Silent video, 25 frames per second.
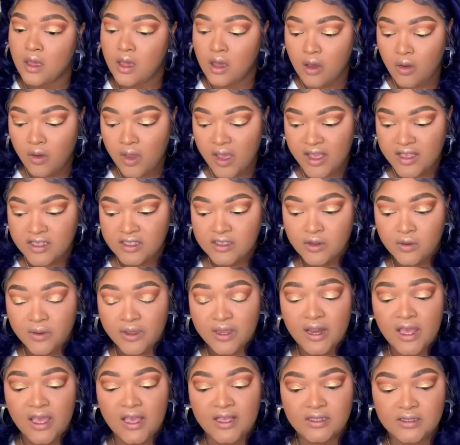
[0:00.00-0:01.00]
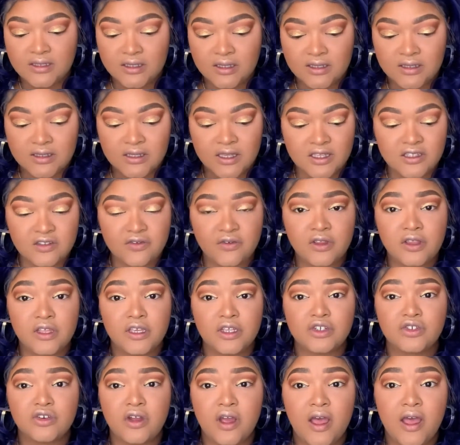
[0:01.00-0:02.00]
Okay, so it has
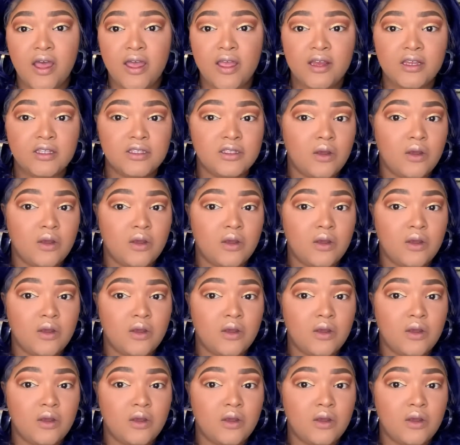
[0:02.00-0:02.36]
successfully dried.